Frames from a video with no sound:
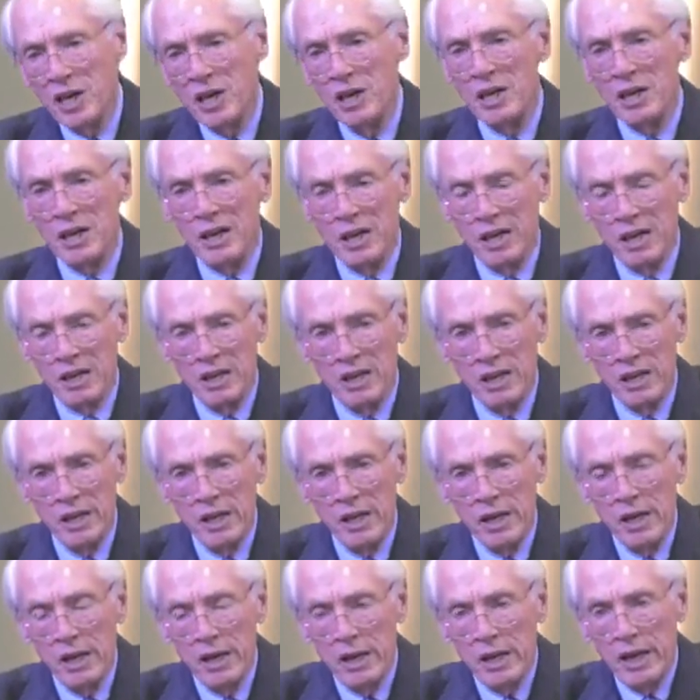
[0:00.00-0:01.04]
tongue.
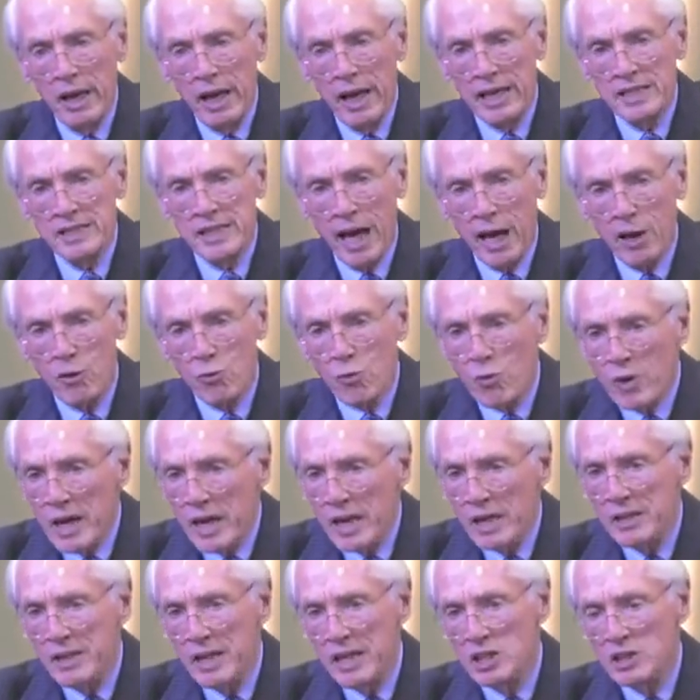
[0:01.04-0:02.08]
As I
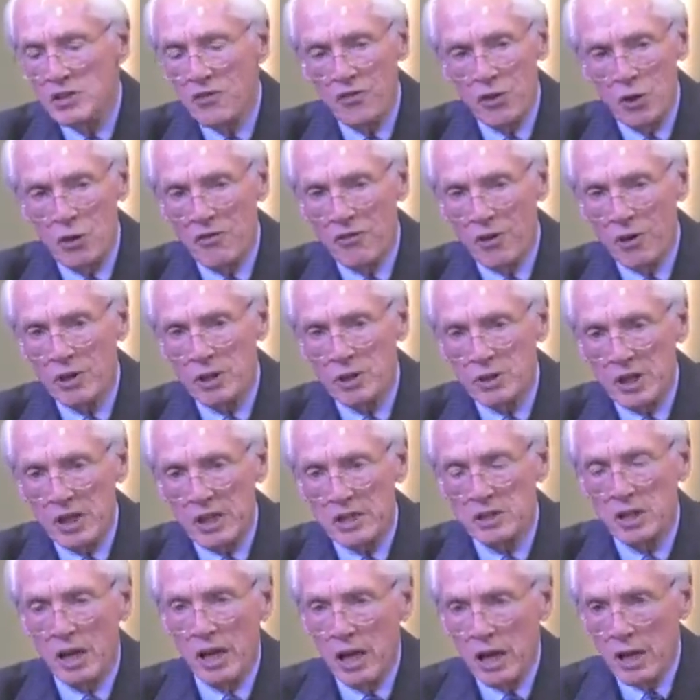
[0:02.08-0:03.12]
read these few
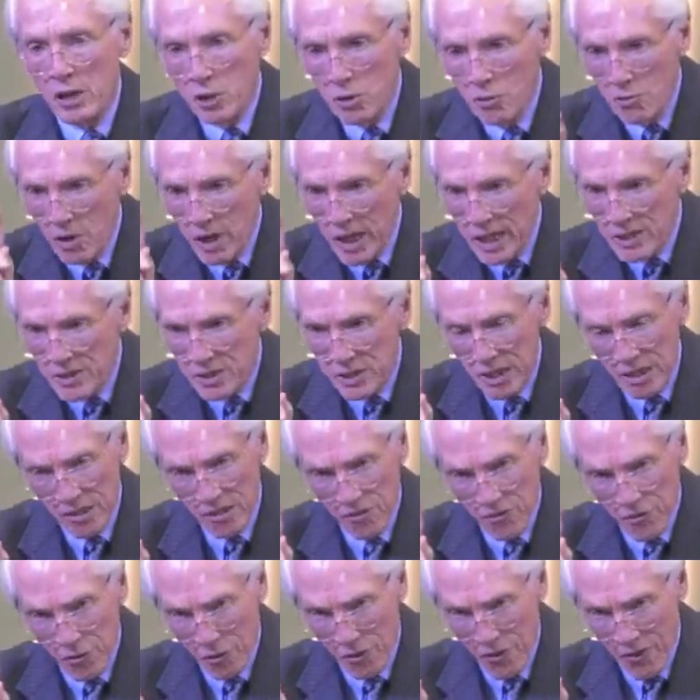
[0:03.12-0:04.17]
verses, you
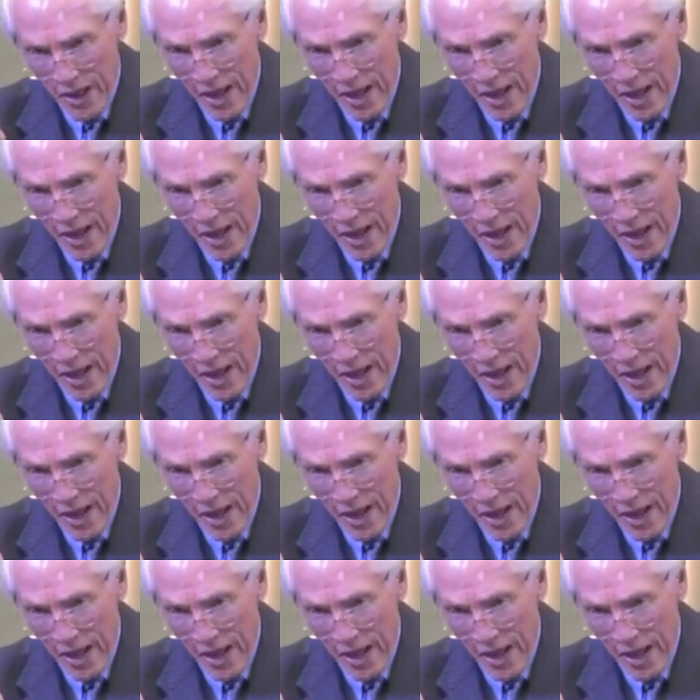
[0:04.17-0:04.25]
listen for